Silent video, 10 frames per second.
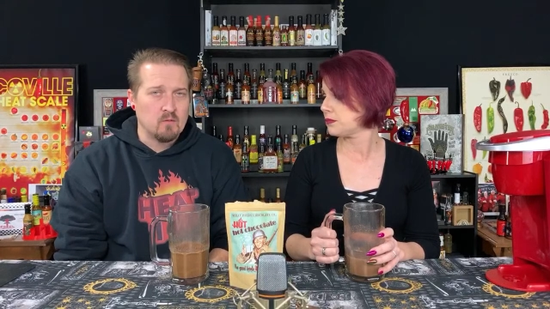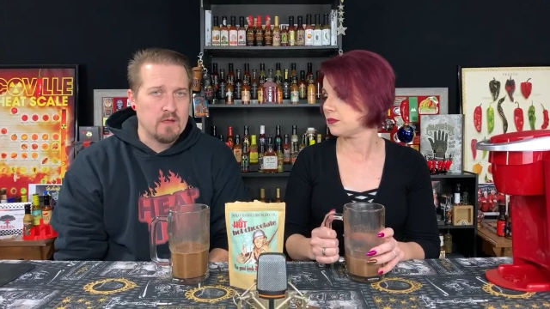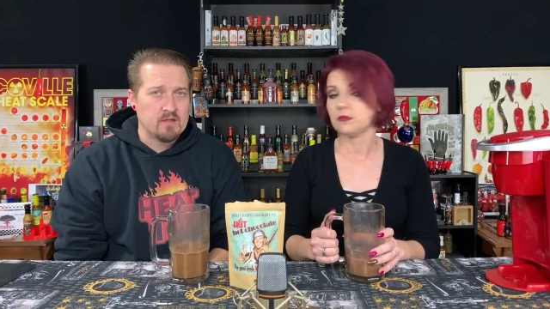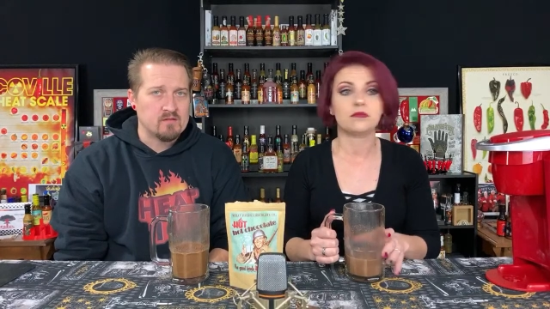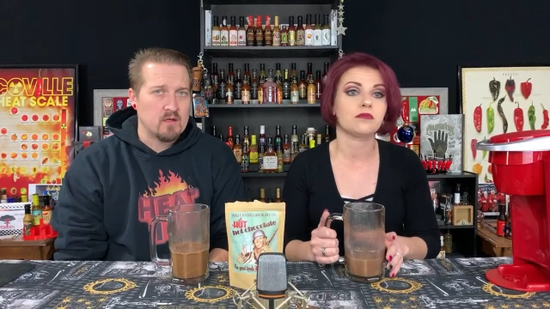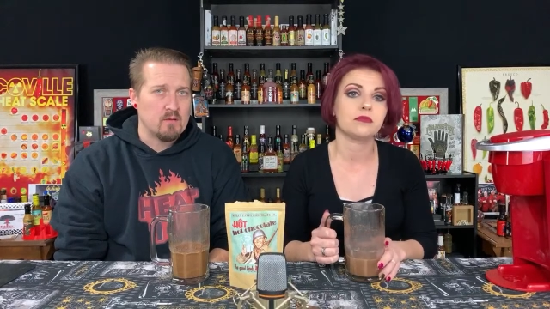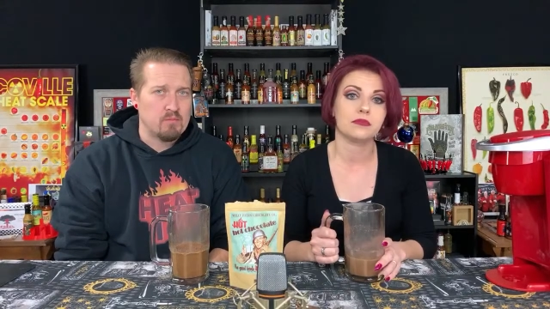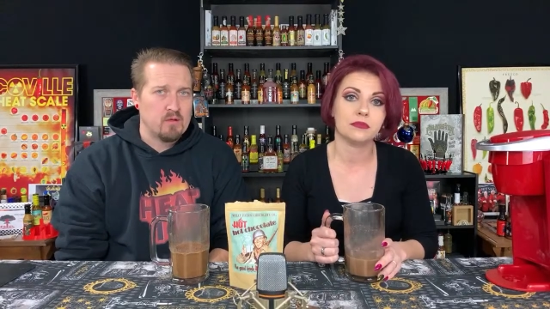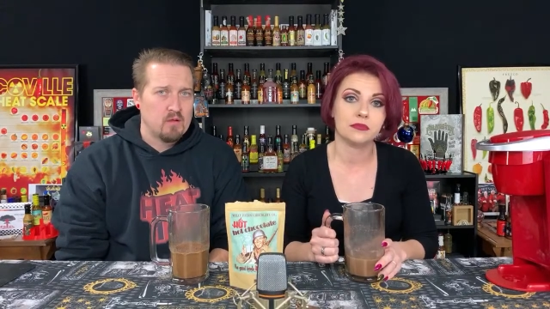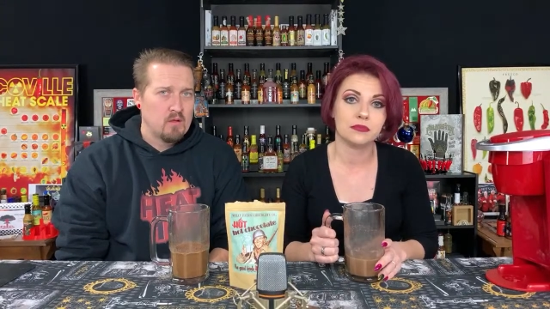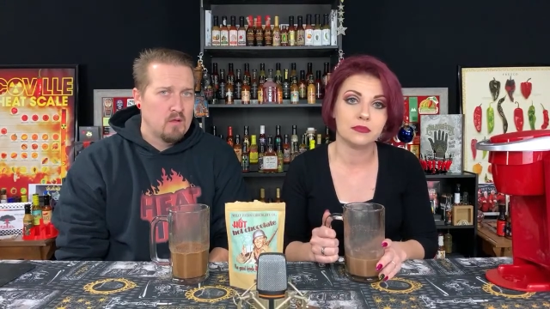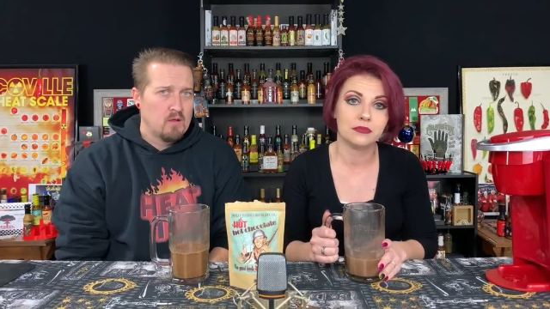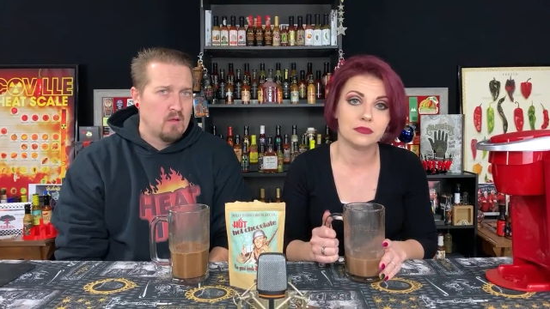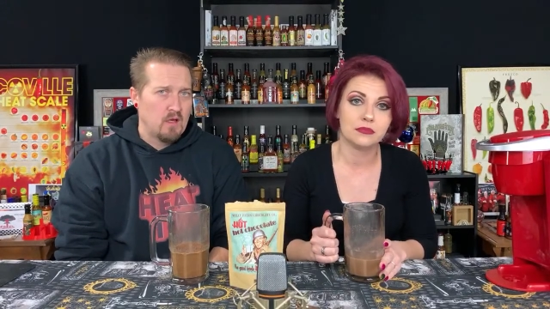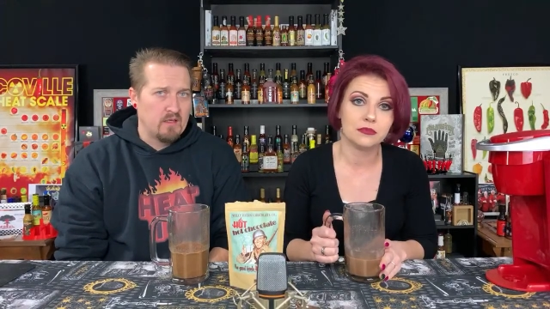Speaker 1: wakes up
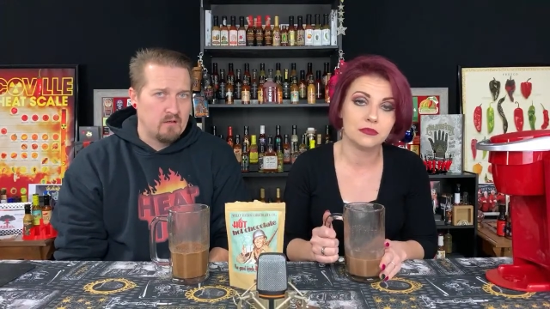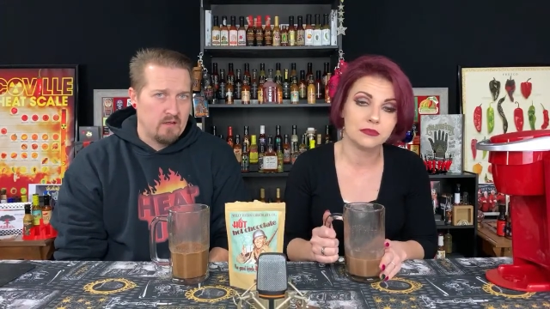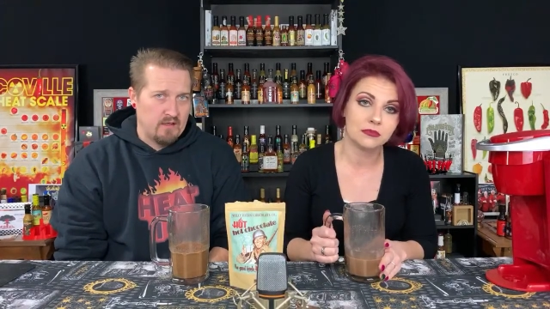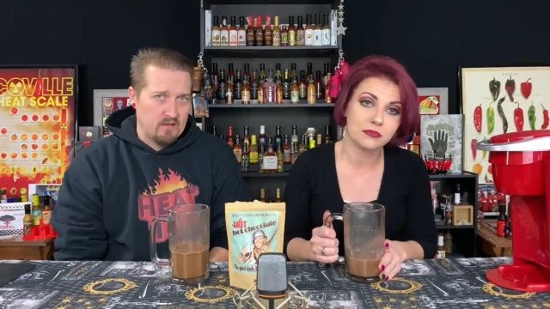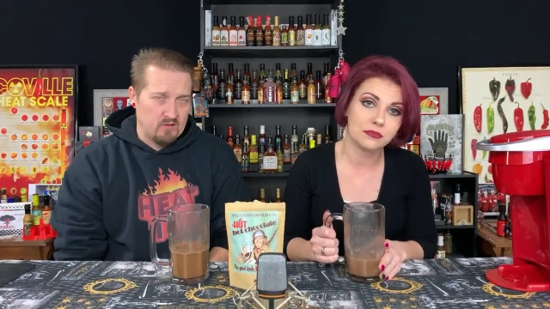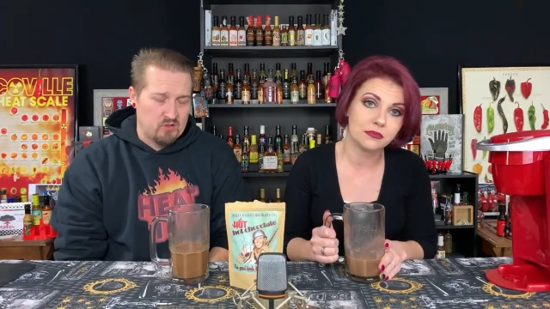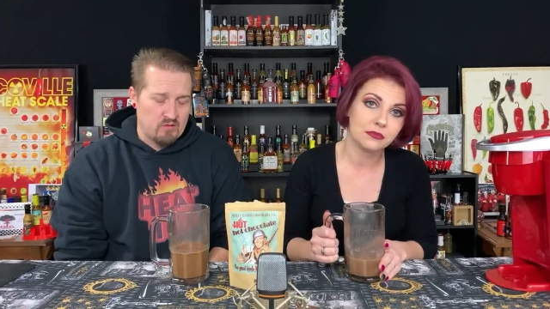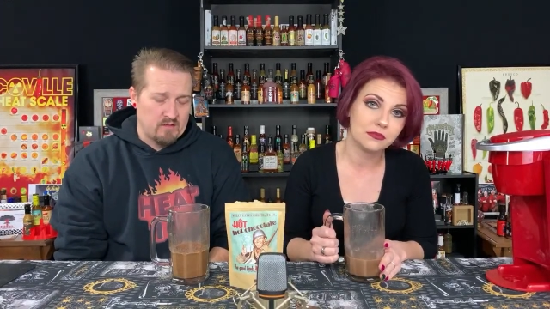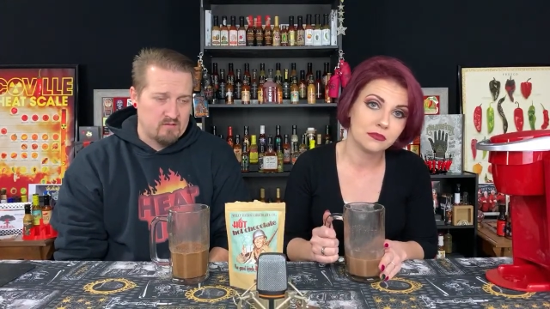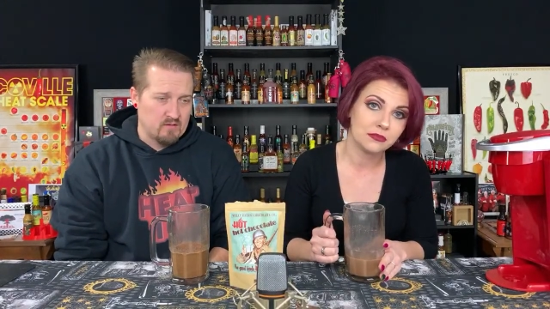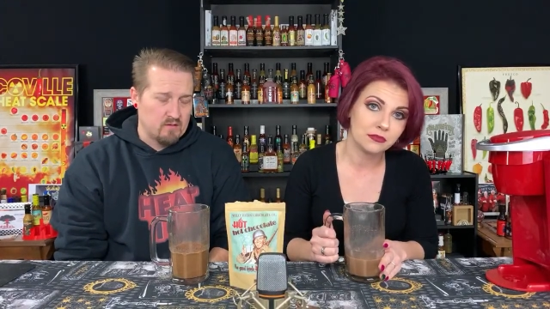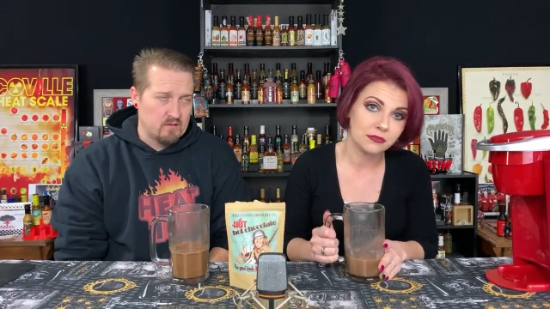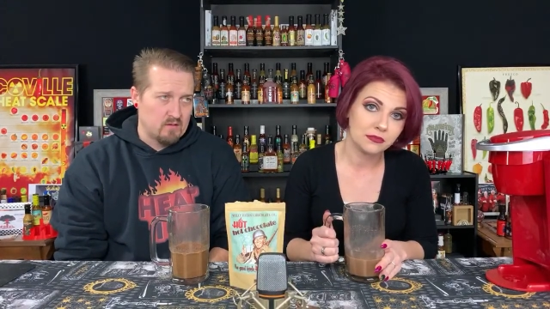and and drinks a,